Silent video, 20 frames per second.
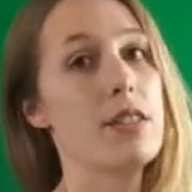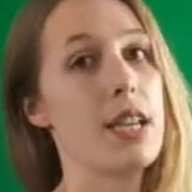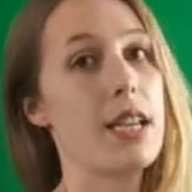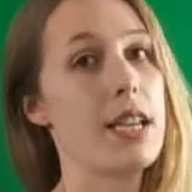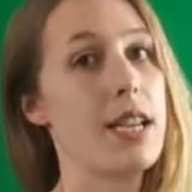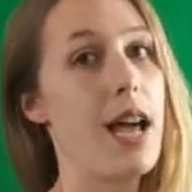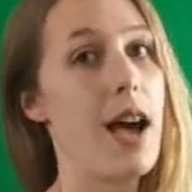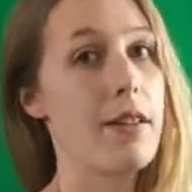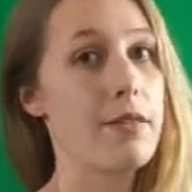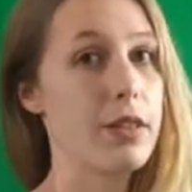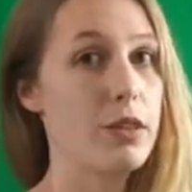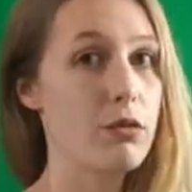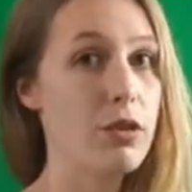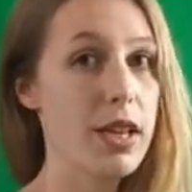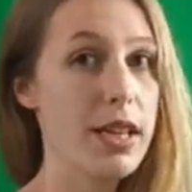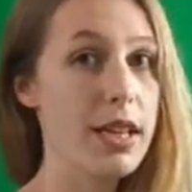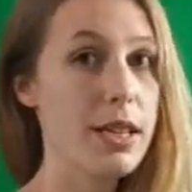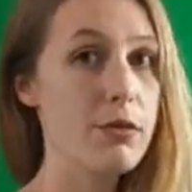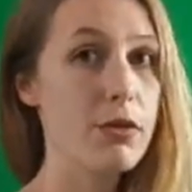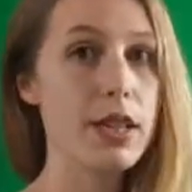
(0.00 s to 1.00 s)
I can have it
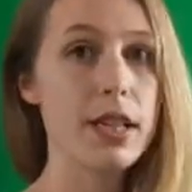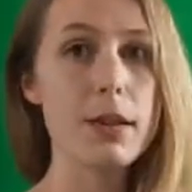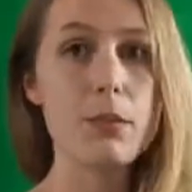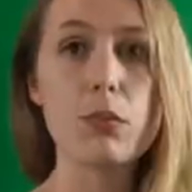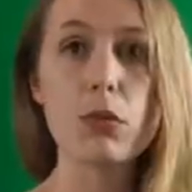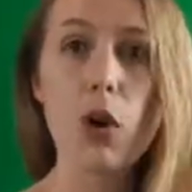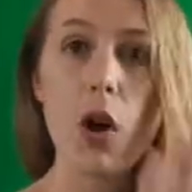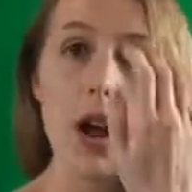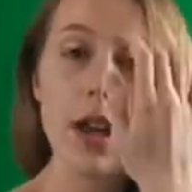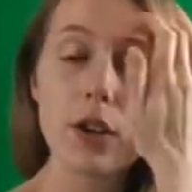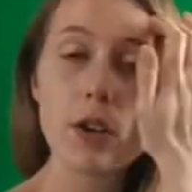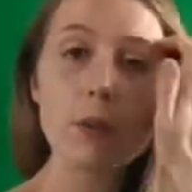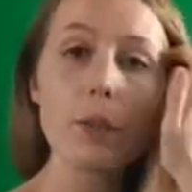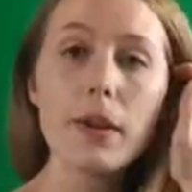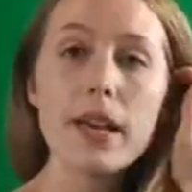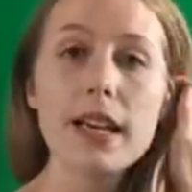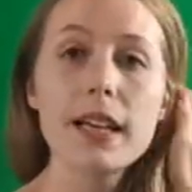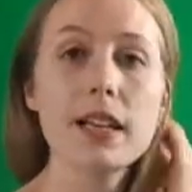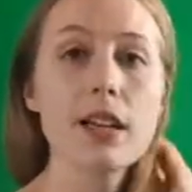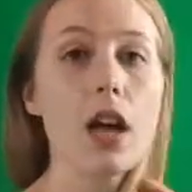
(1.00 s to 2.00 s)
really, really bright on
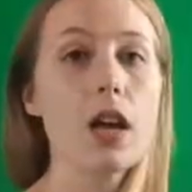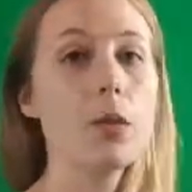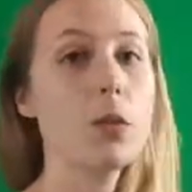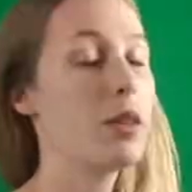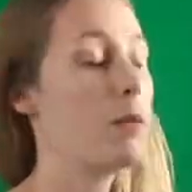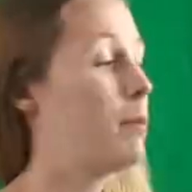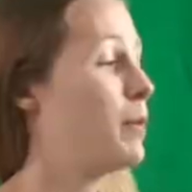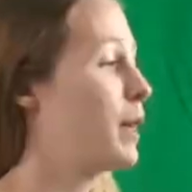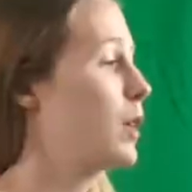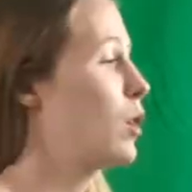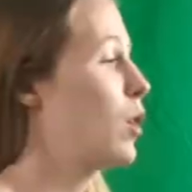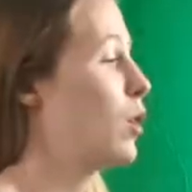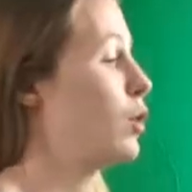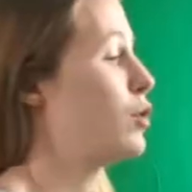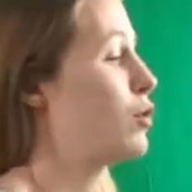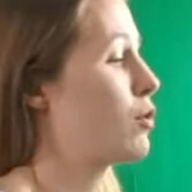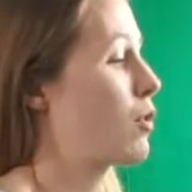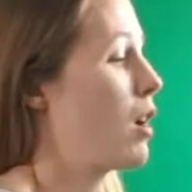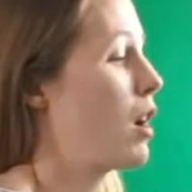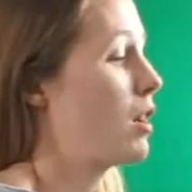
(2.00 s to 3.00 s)
me, like with a big
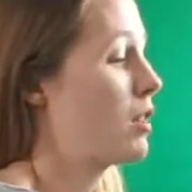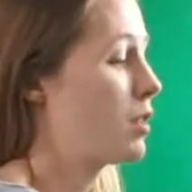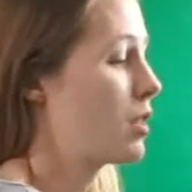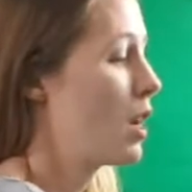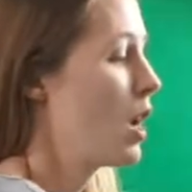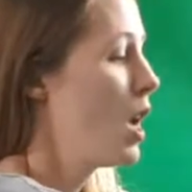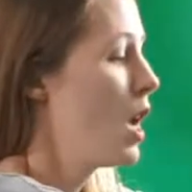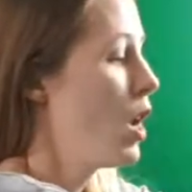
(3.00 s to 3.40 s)
contrast,